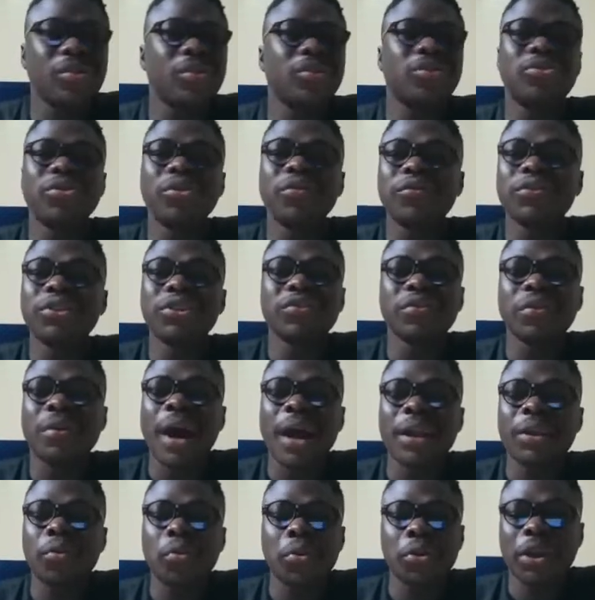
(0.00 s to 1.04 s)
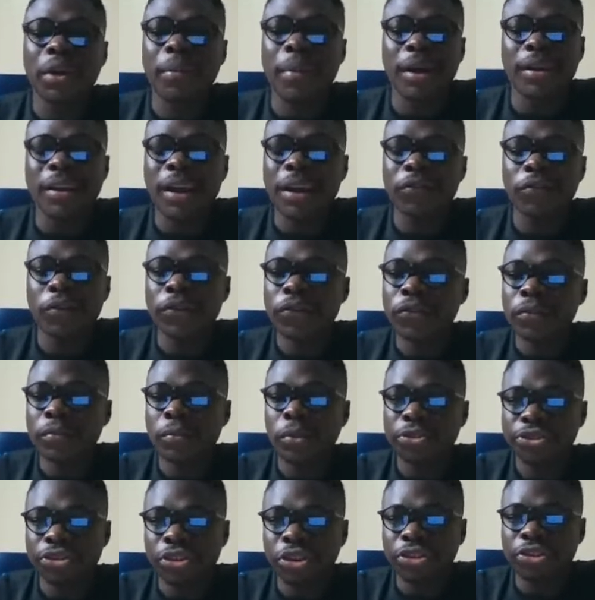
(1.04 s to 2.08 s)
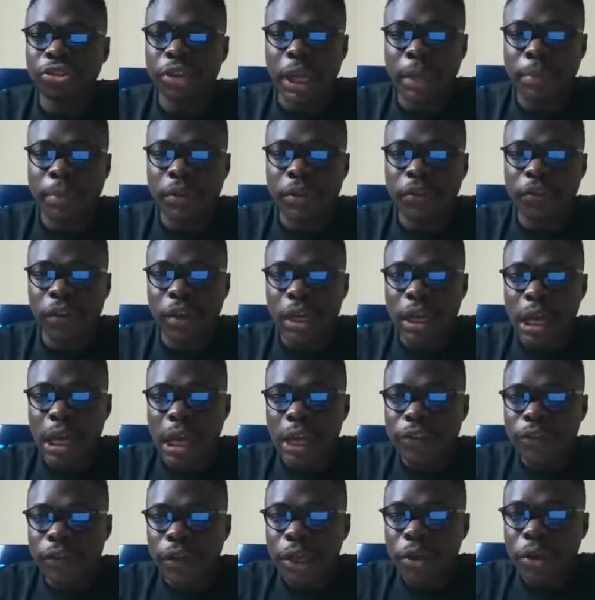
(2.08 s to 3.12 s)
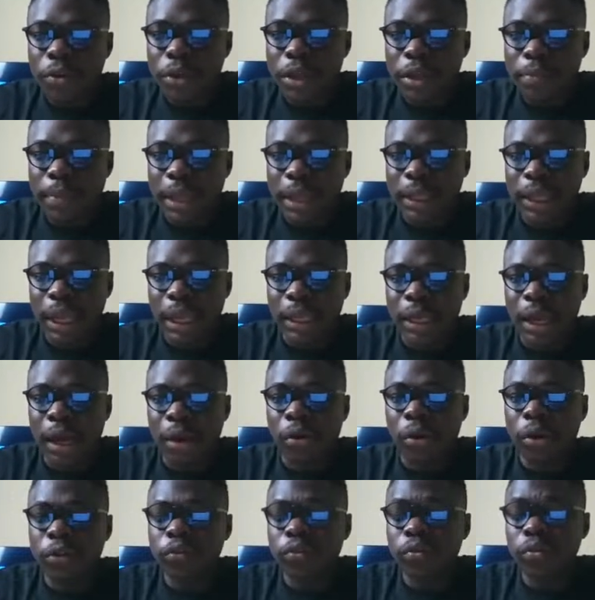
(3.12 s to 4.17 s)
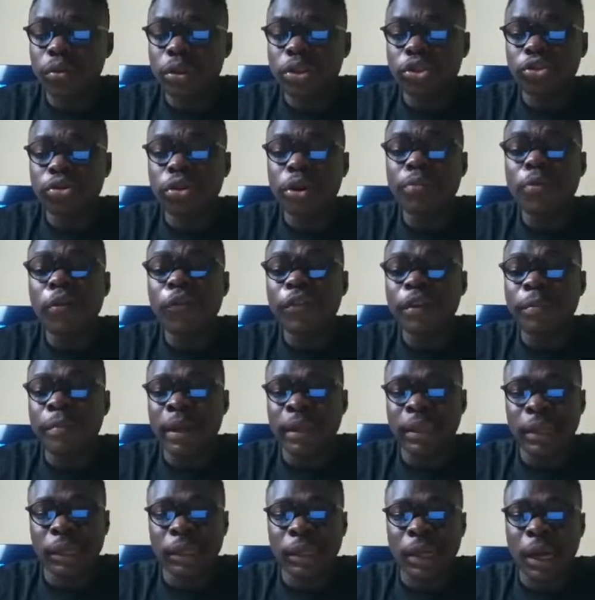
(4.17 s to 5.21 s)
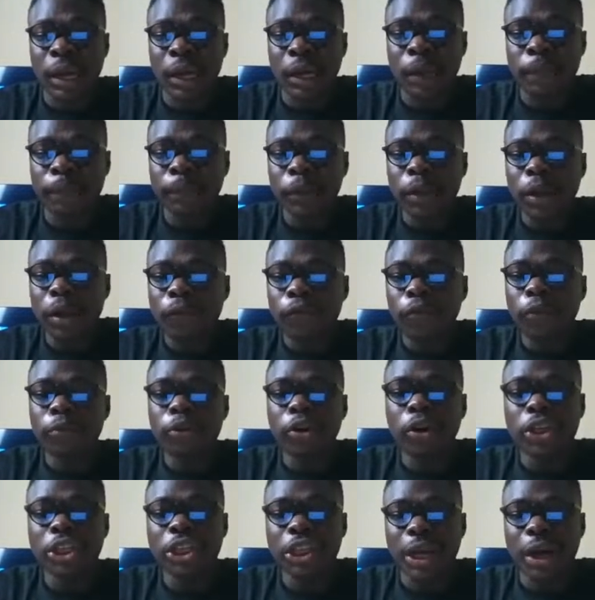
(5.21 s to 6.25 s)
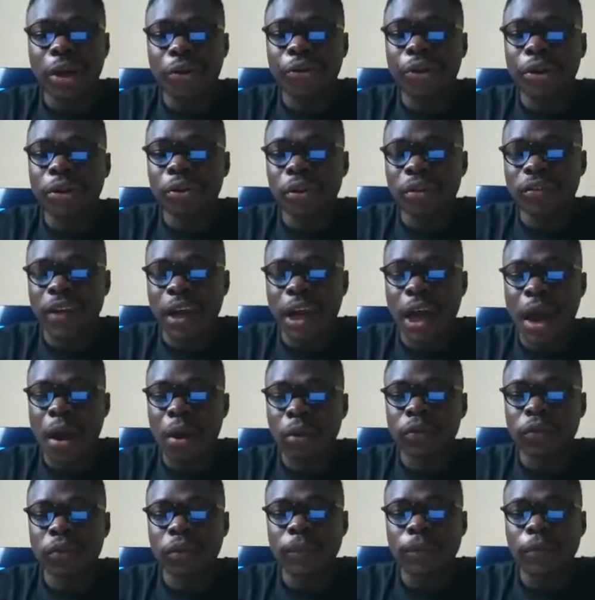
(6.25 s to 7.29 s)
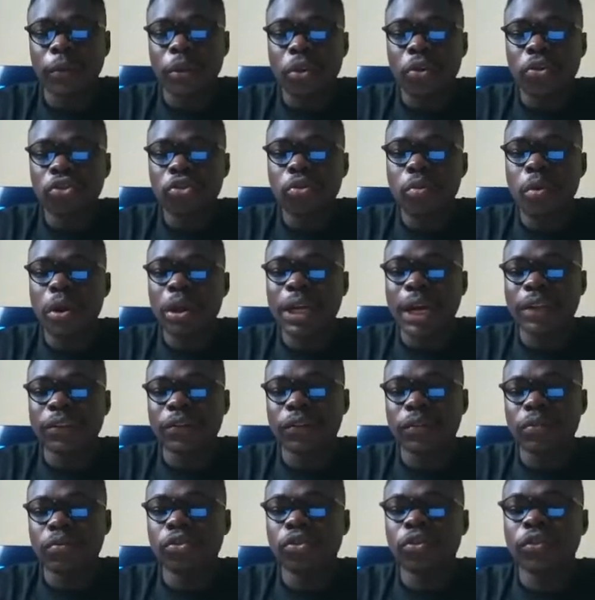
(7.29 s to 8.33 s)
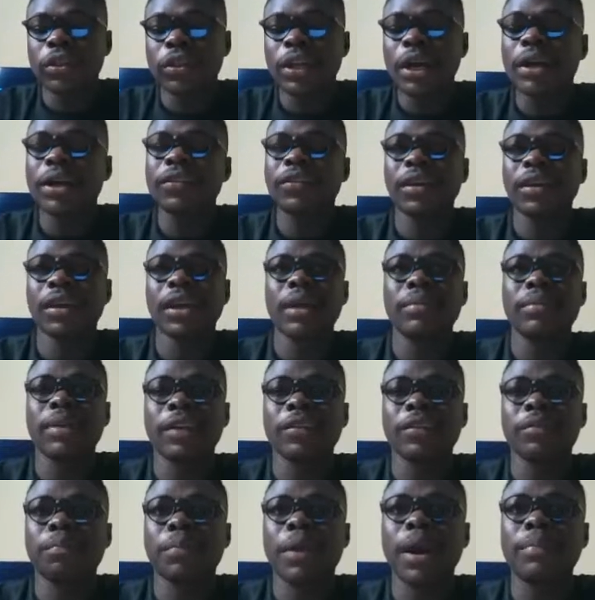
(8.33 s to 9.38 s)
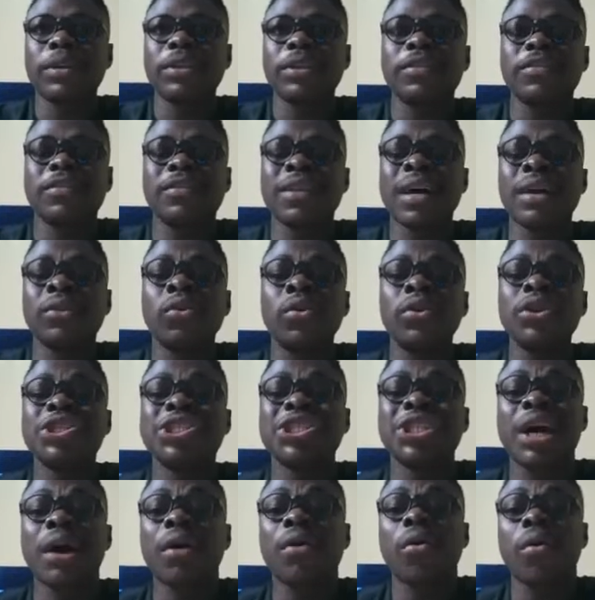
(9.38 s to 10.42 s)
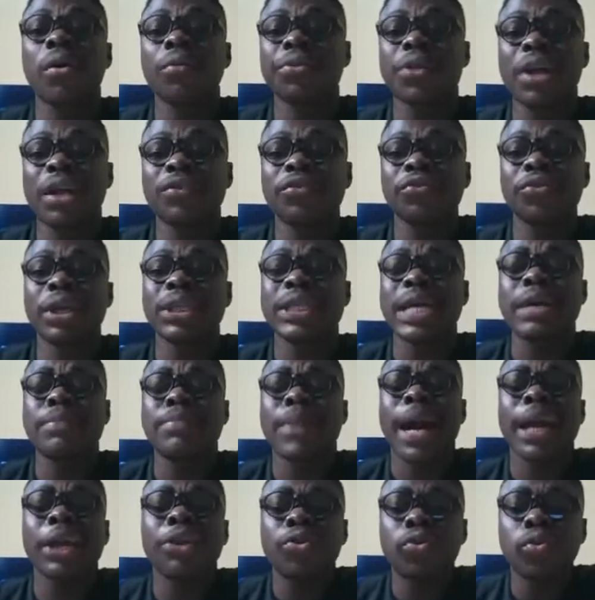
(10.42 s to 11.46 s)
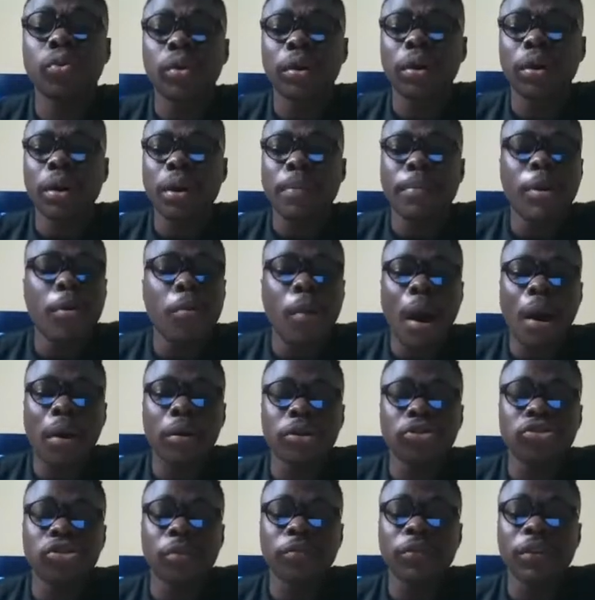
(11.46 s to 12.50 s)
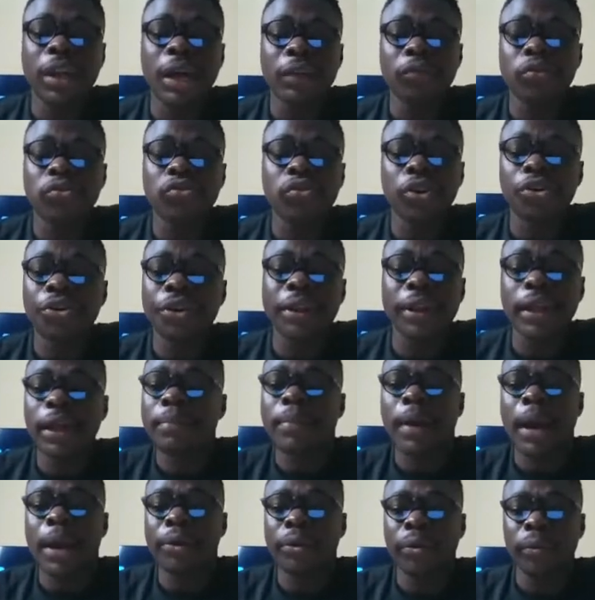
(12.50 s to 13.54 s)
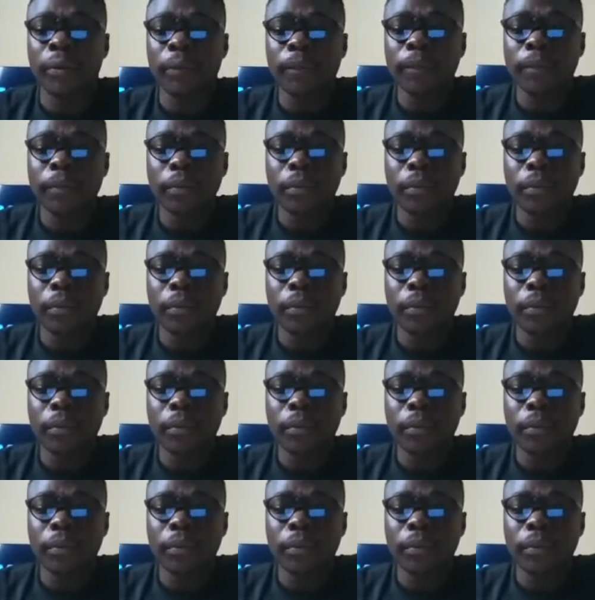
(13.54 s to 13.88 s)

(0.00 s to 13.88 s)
You don't even need to add a watermark. That's doing too much. Just rename it. It will keep the meta tag, but it will remove the meta tag from the original creator's account. So what that to tell Instagram that probably this is an original content created by you. Meanwhile, it's something that was not created by you.